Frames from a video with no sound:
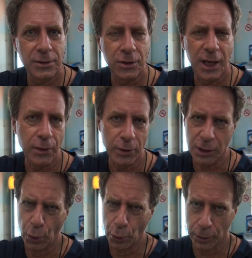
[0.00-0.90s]
You can't really
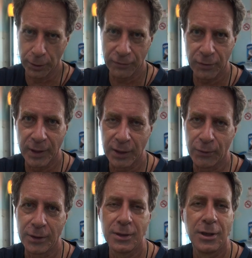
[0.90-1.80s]
order from
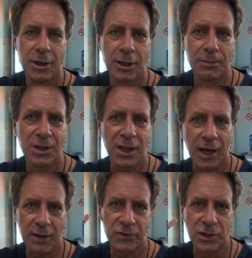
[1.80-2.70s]
anyone, but they
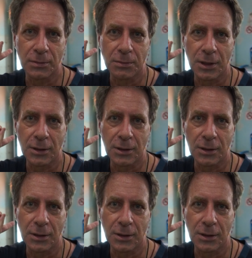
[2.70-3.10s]
have some